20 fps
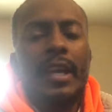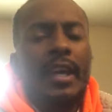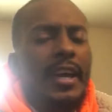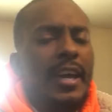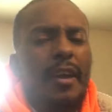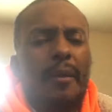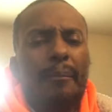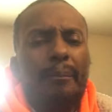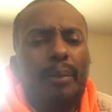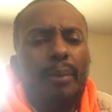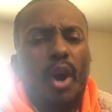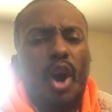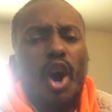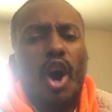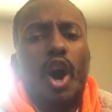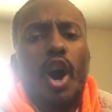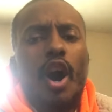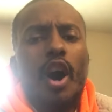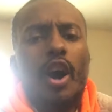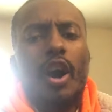and
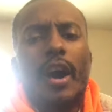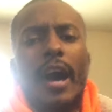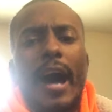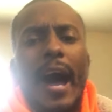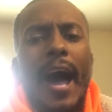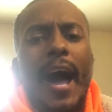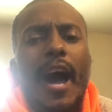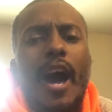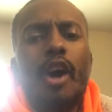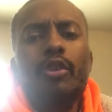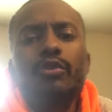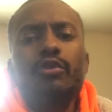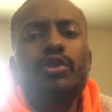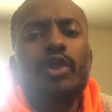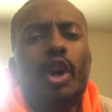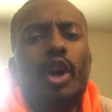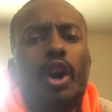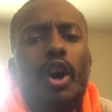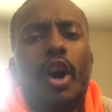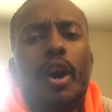pour out
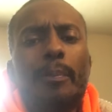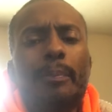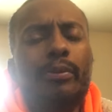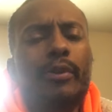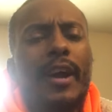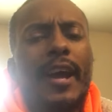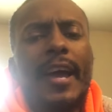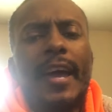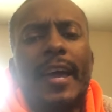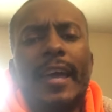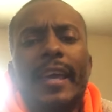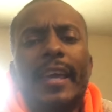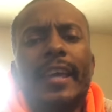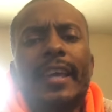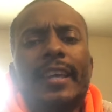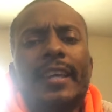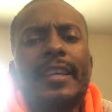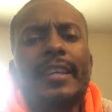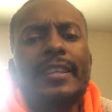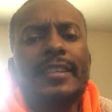your
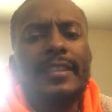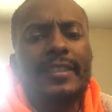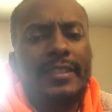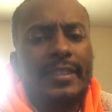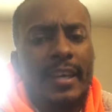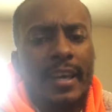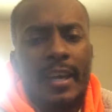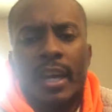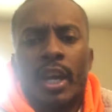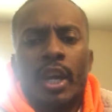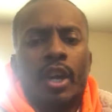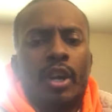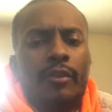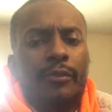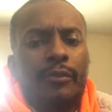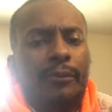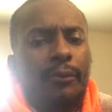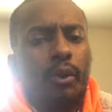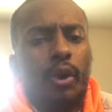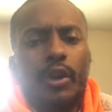praise.
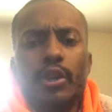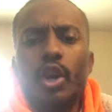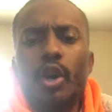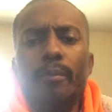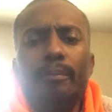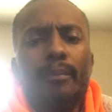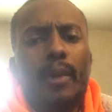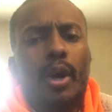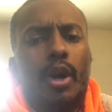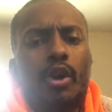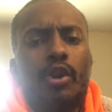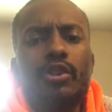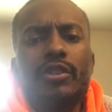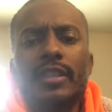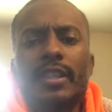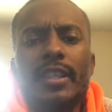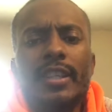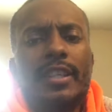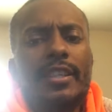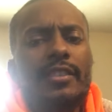For your
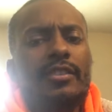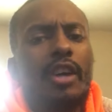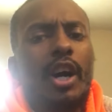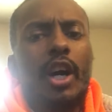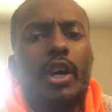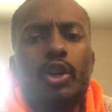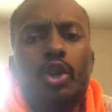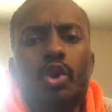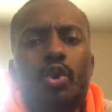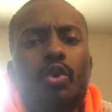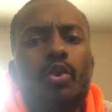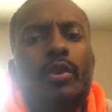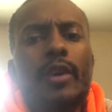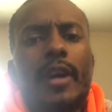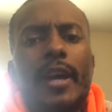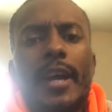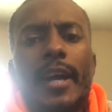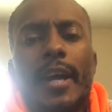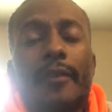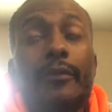mercies are new
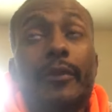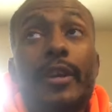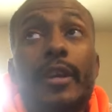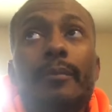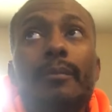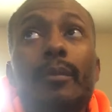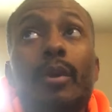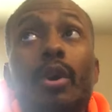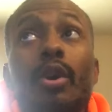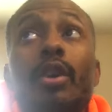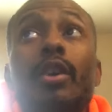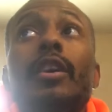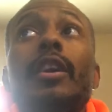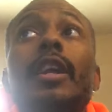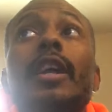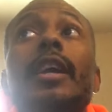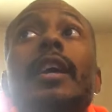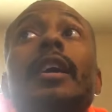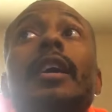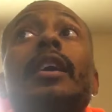every
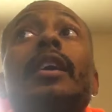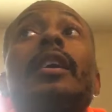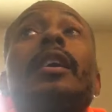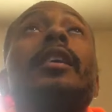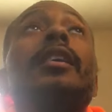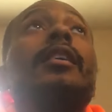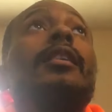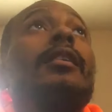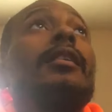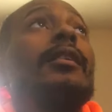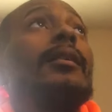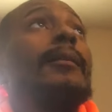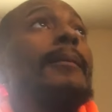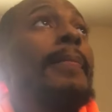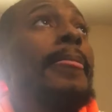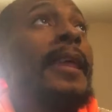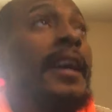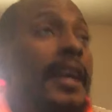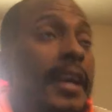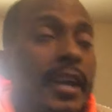morning
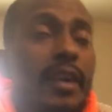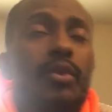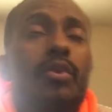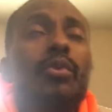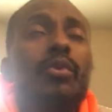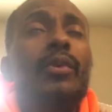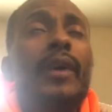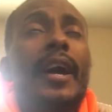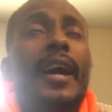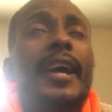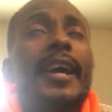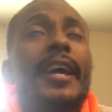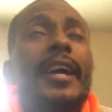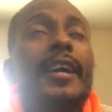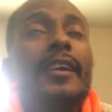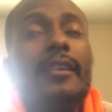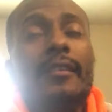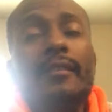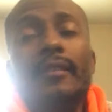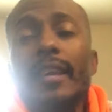and
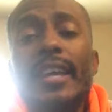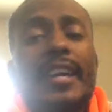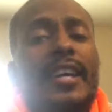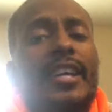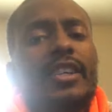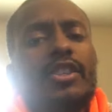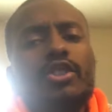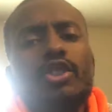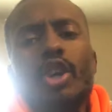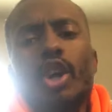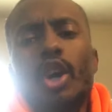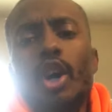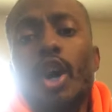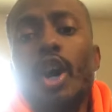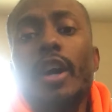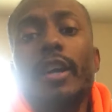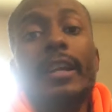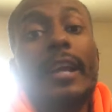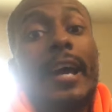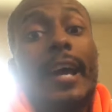great is
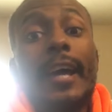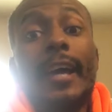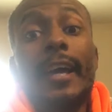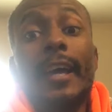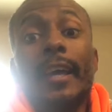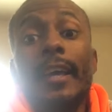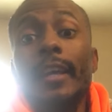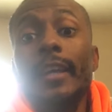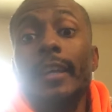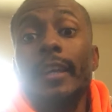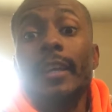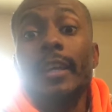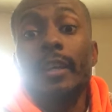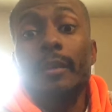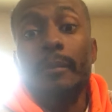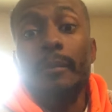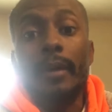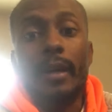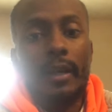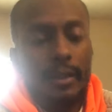your
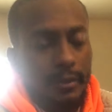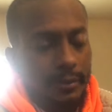name.